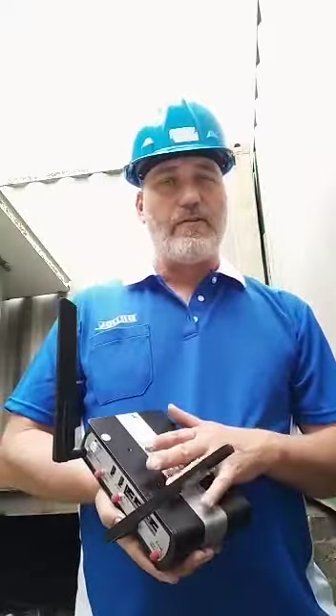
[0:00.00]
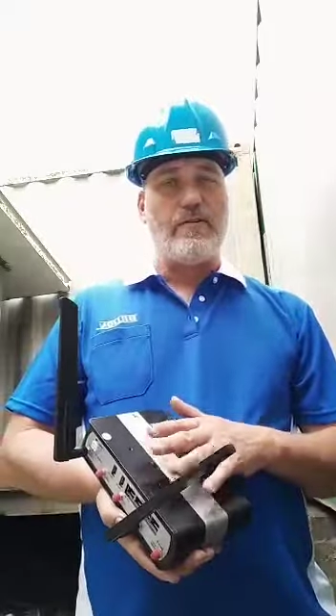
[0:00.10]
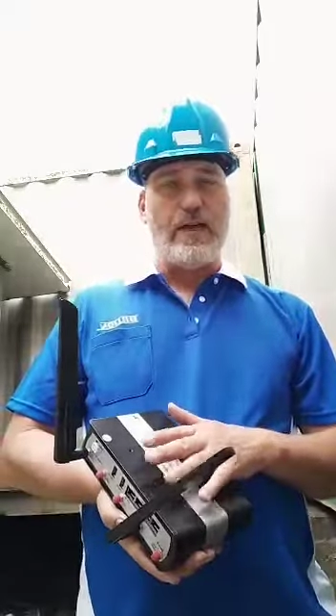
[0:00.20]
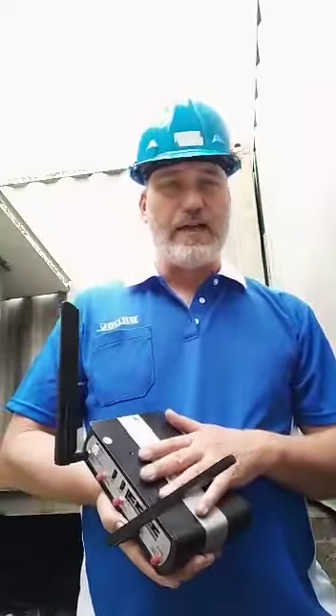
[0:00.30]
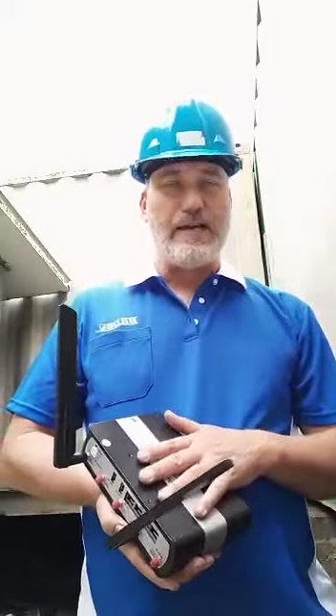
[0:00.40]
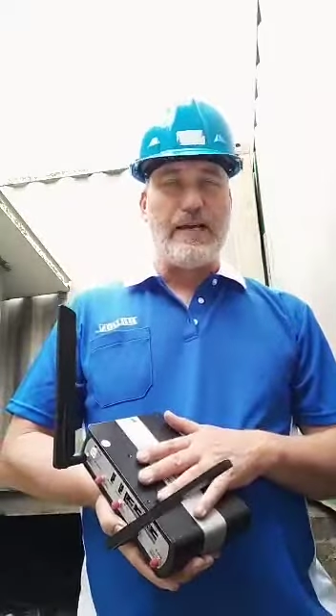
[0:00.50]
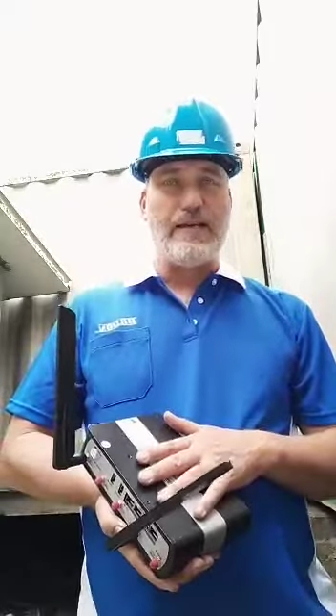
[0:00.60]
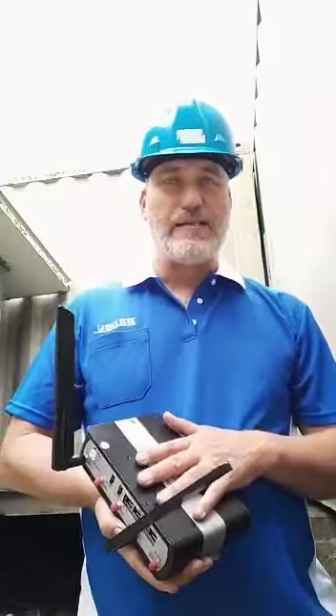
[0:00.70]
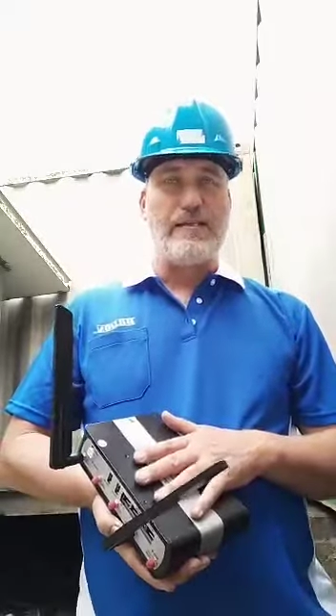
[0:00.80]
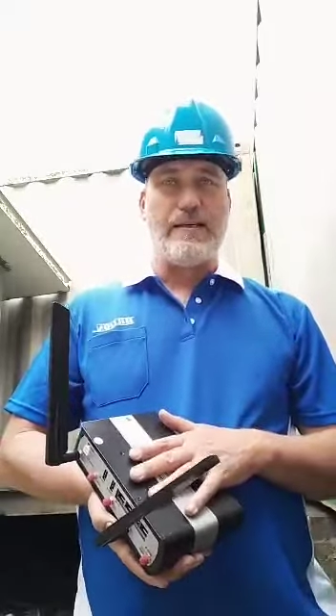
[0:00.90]

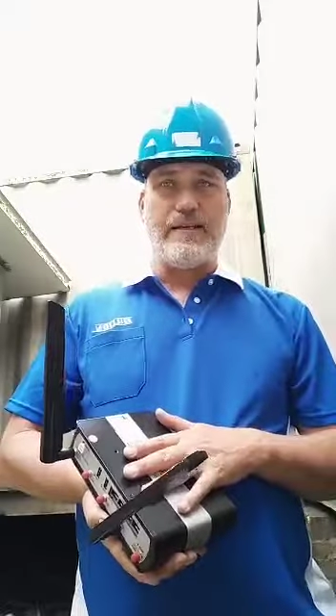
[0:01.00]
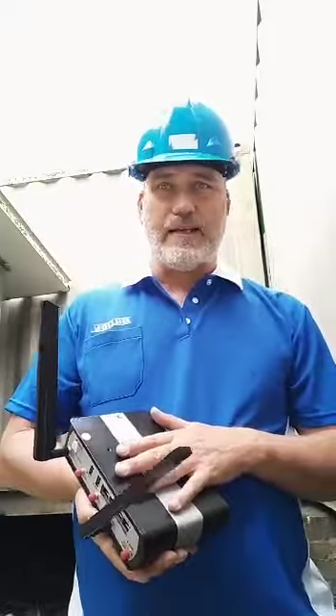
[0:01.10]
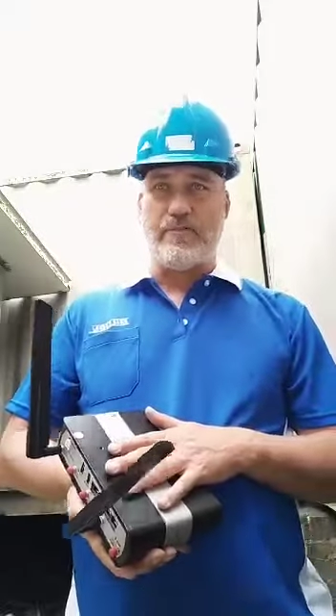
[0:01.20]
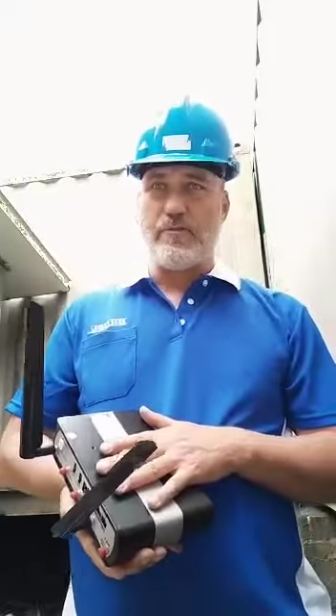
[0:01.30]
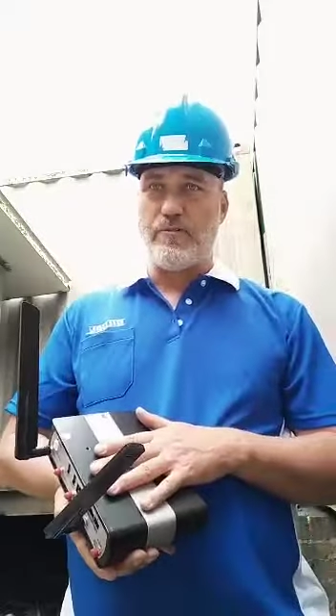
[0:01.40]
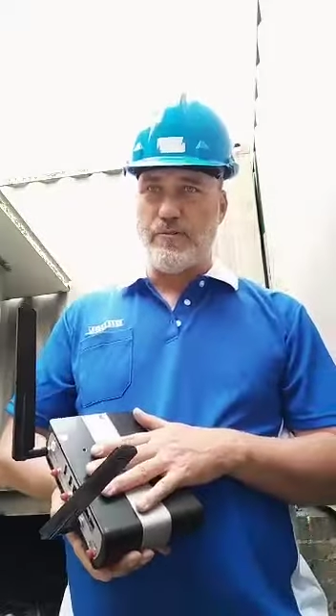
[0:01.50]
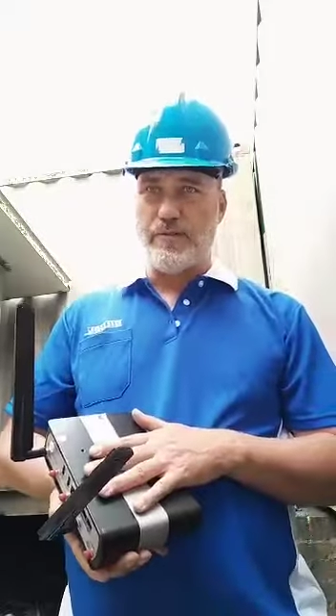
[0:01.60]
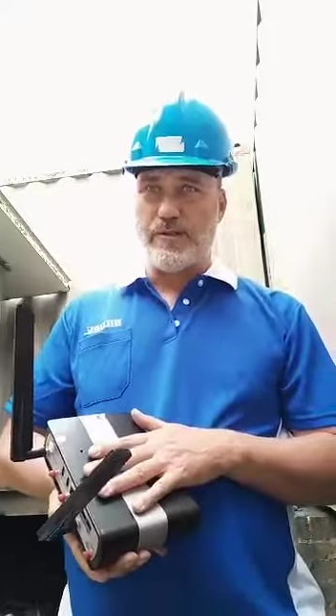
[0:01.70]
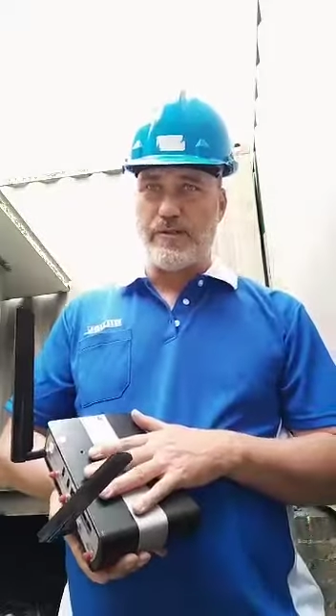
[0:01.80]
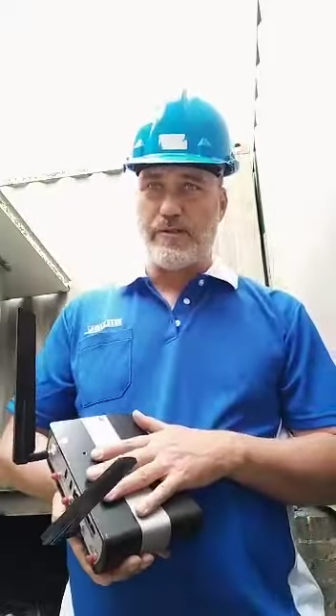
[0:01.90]
ruggedized industrial
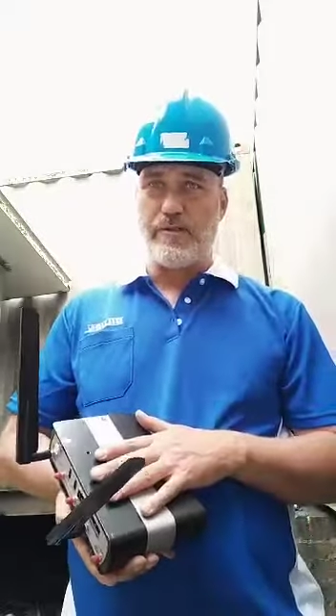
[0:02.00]
routers,